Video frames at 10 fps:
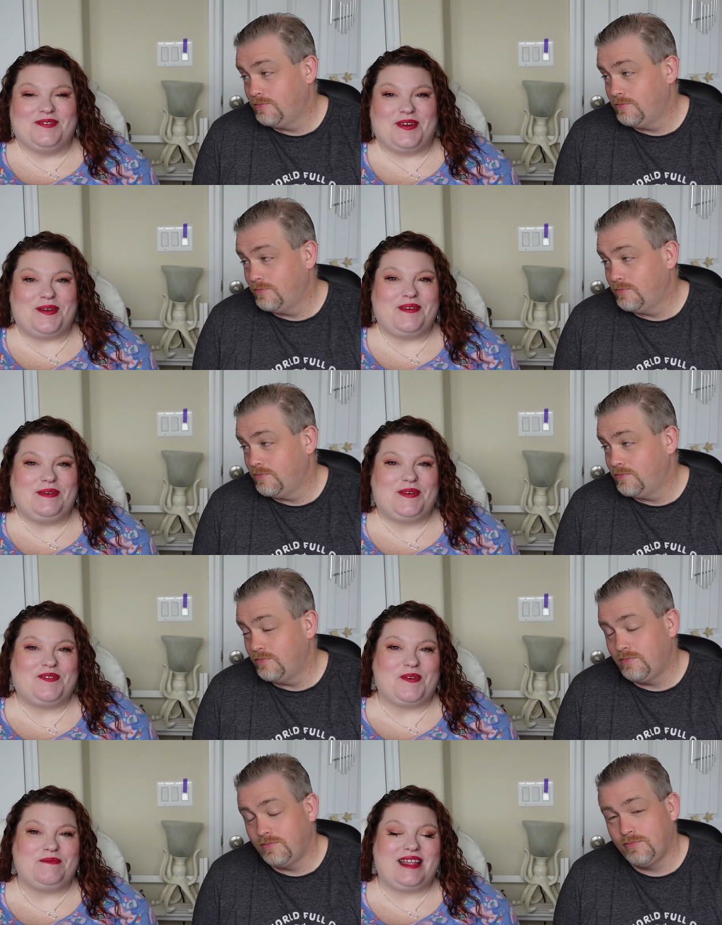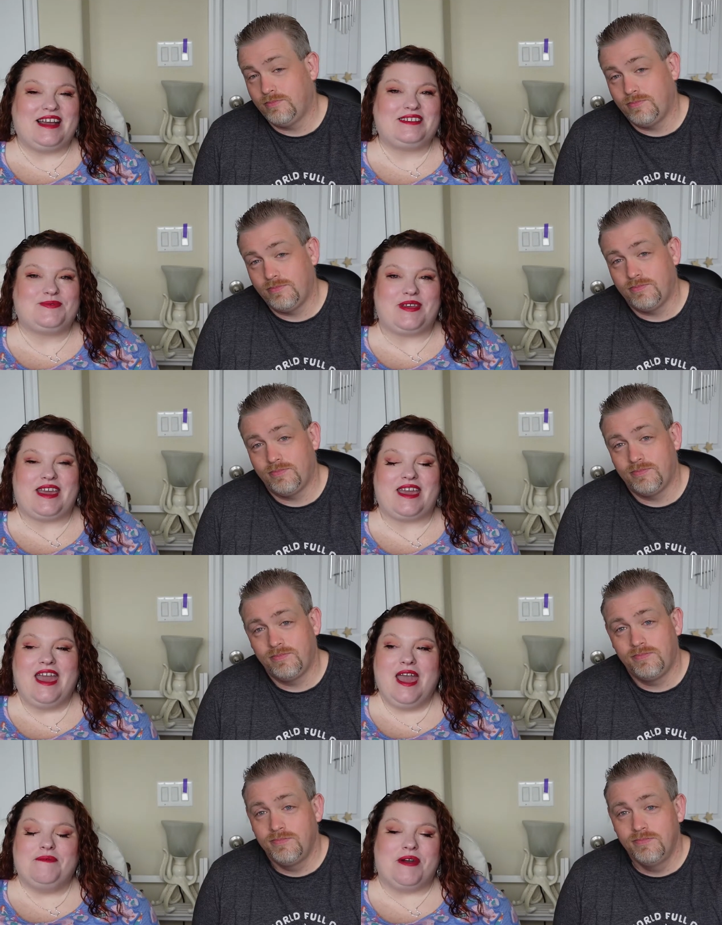Speaker 1: where we were from last week,
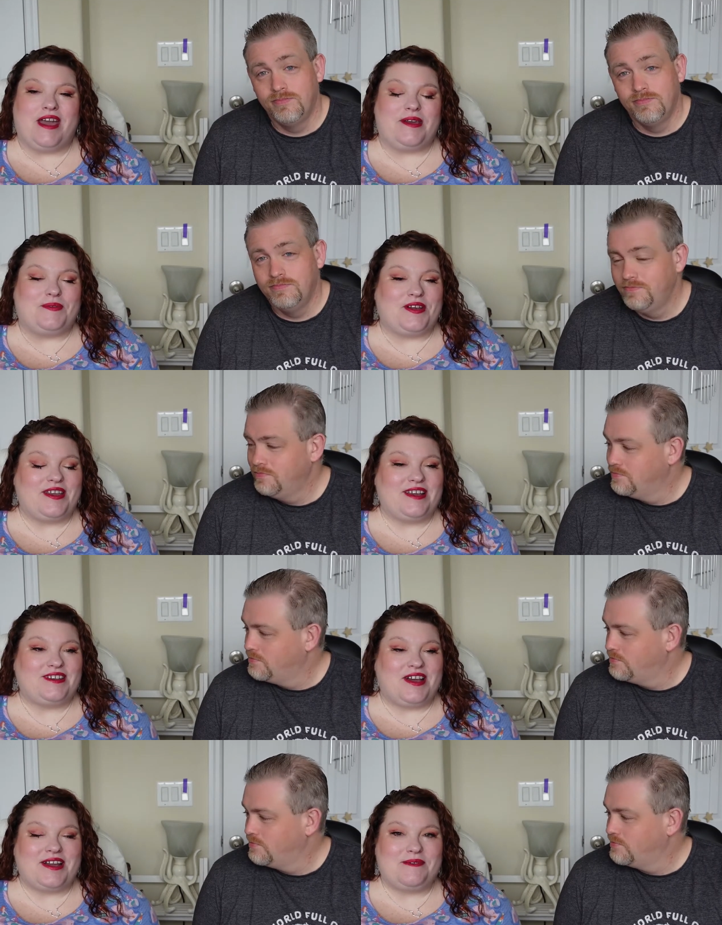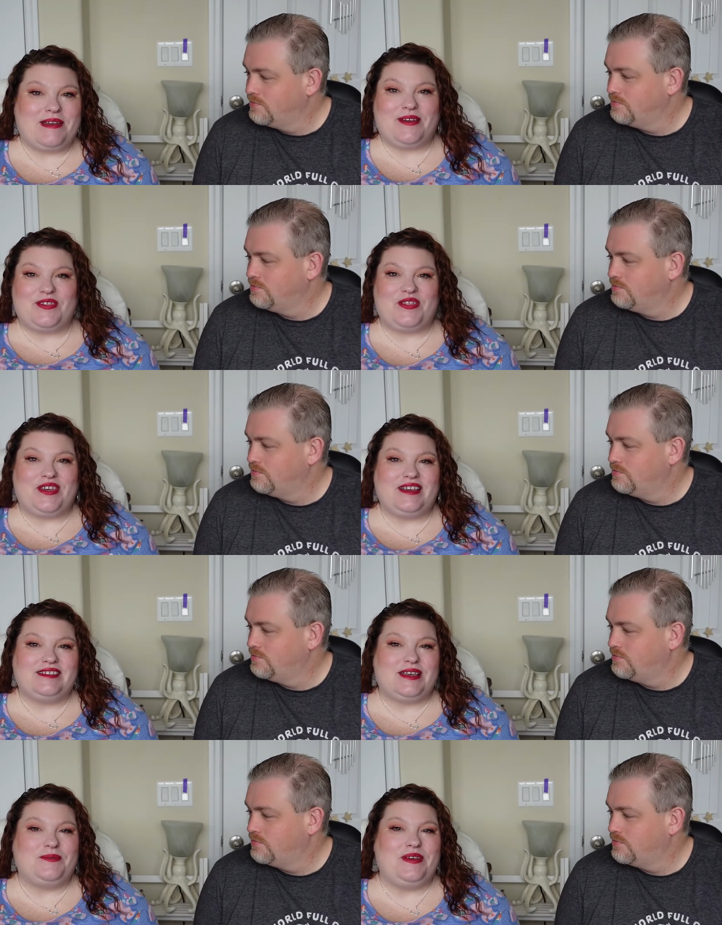but we're gonna talk about the
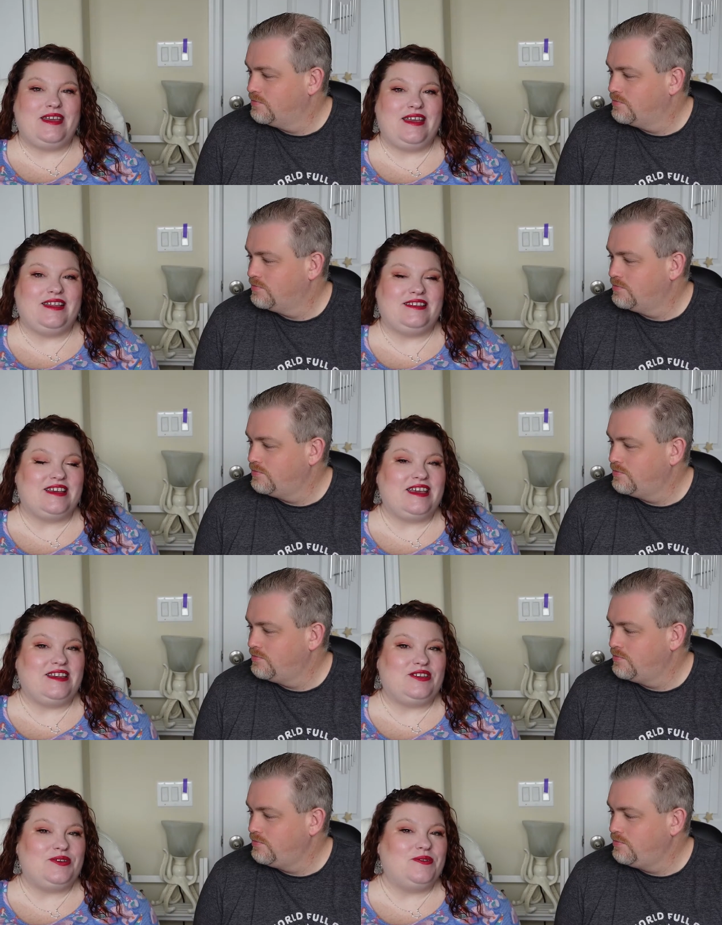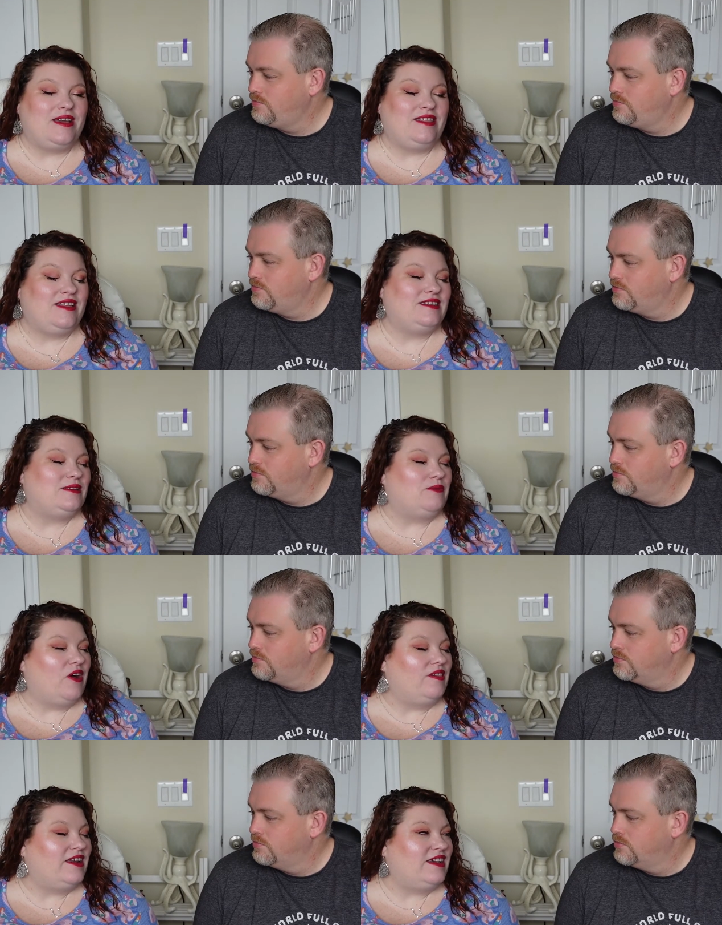things that we did do, and then some
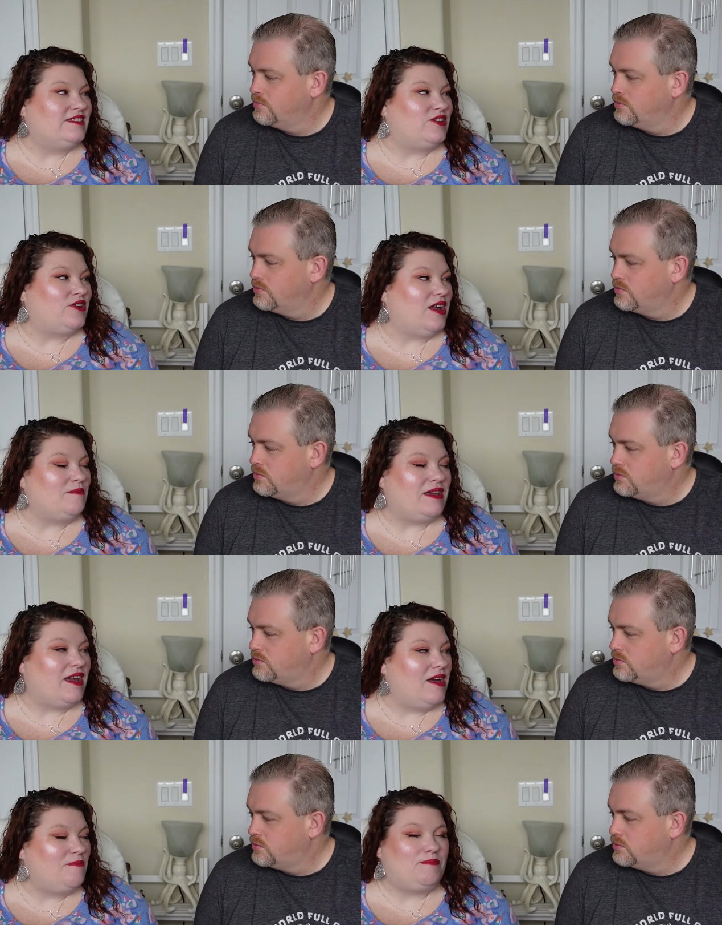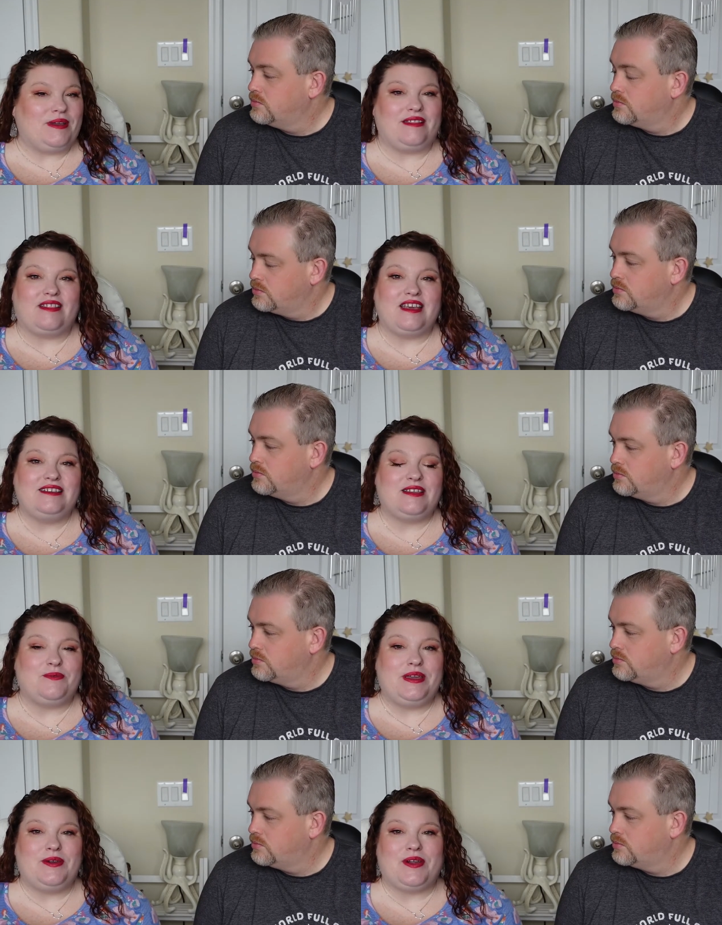holidays that are coming up, and things that
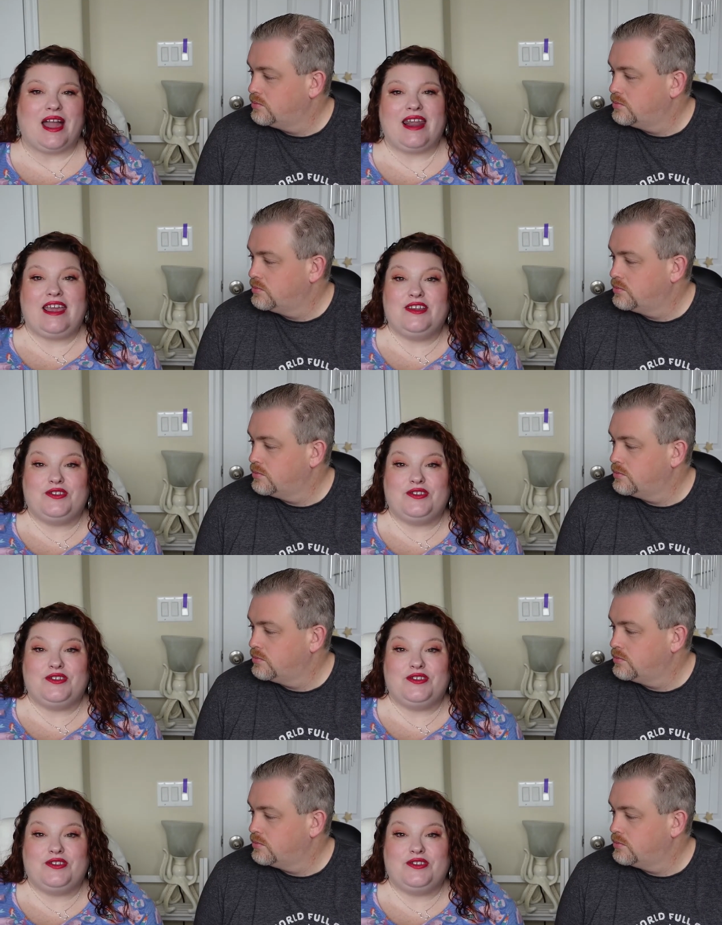we are kind of